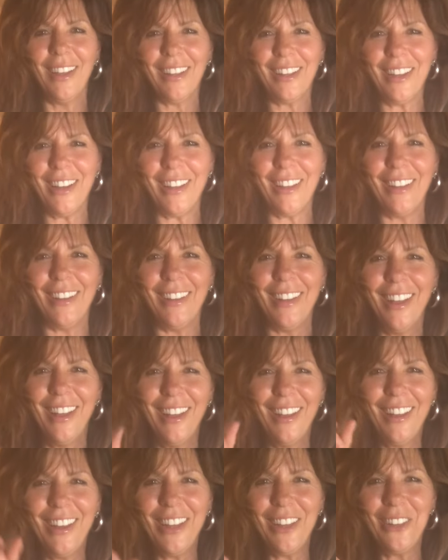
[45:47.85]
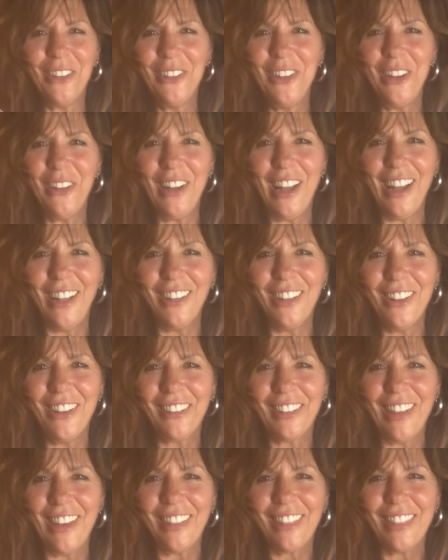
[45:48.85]
I gotta, I don't know how
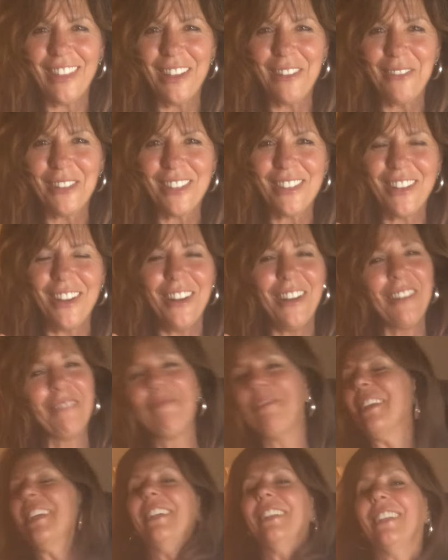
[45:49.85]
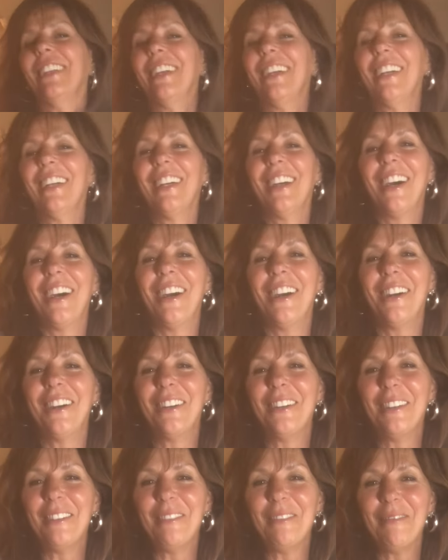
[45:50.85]
long that thing was on, but
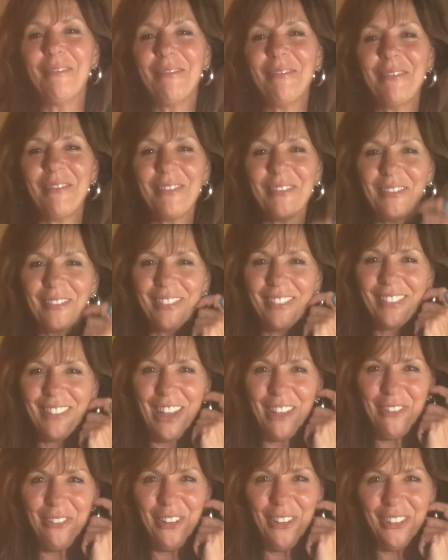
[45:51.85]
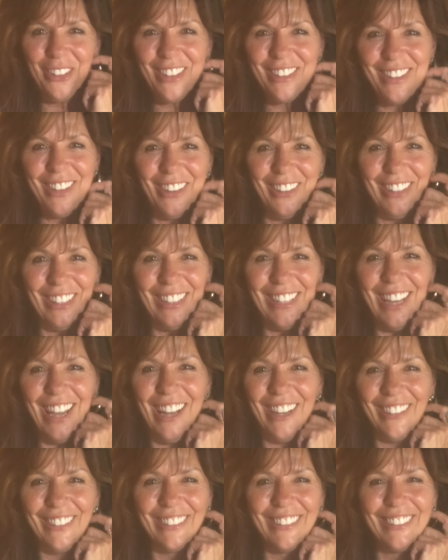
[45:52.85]
um, my phone's going
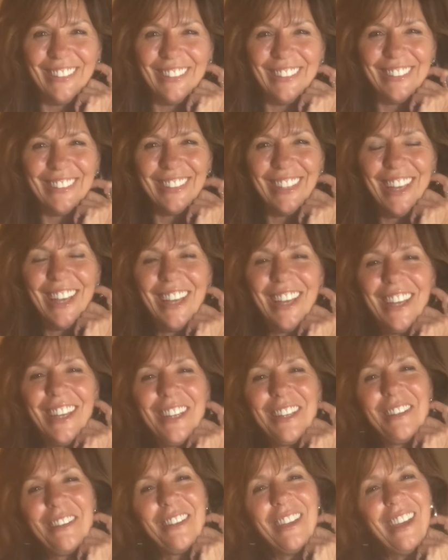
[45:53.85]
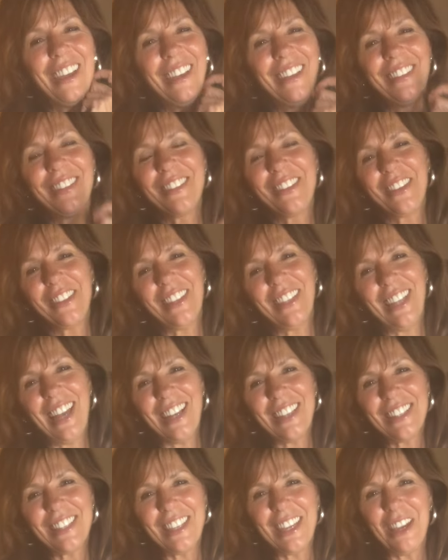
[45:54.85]
down. And so the
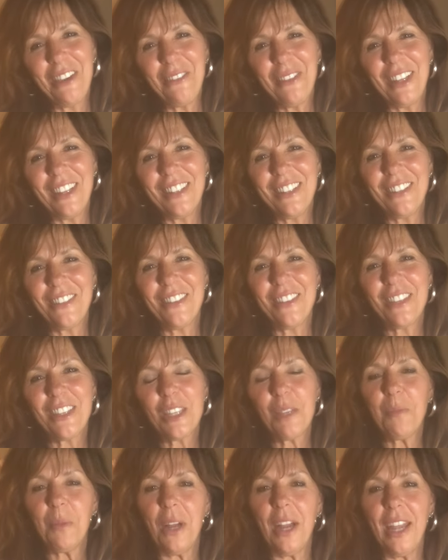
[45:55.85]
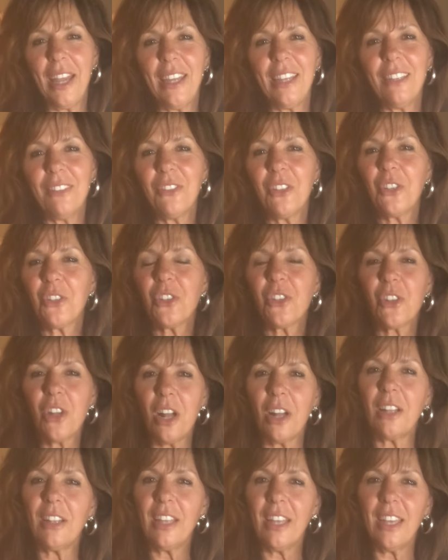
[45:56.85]
last thing I want to do is just pray. If you're
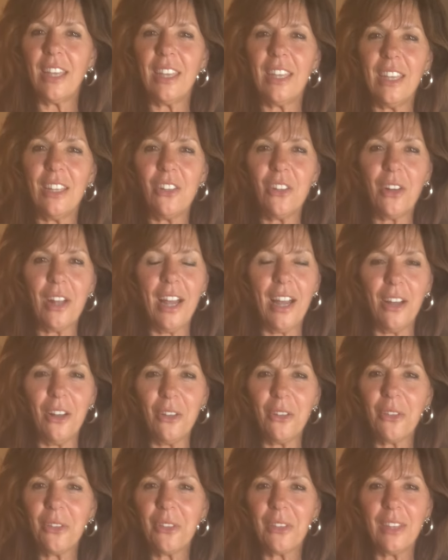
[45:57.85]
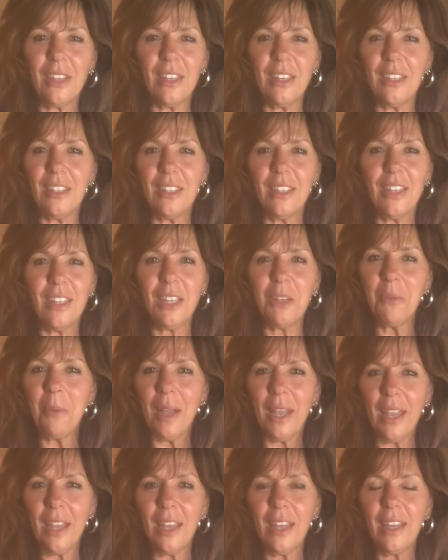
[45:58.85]
struggling in your health in any
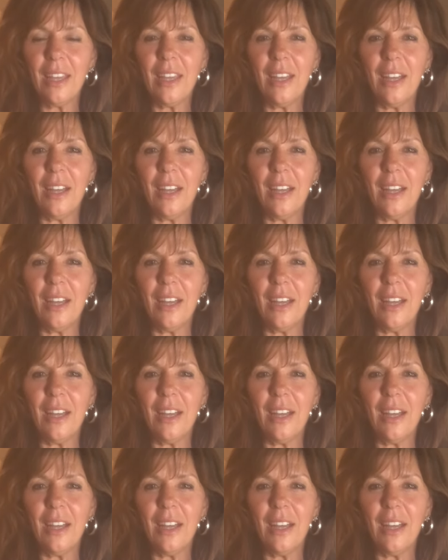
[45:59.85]
way,